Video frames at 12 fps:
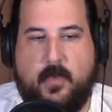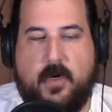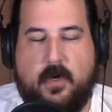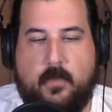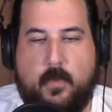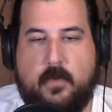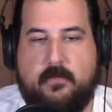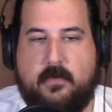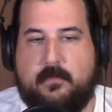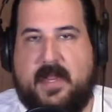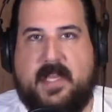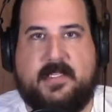were
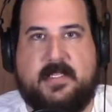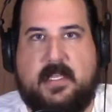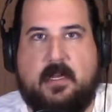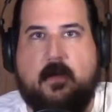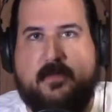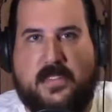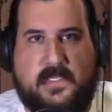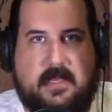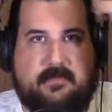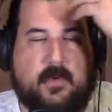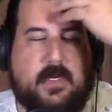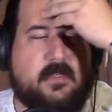roommates, and then obviously
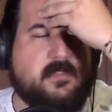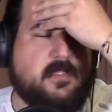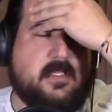everyone else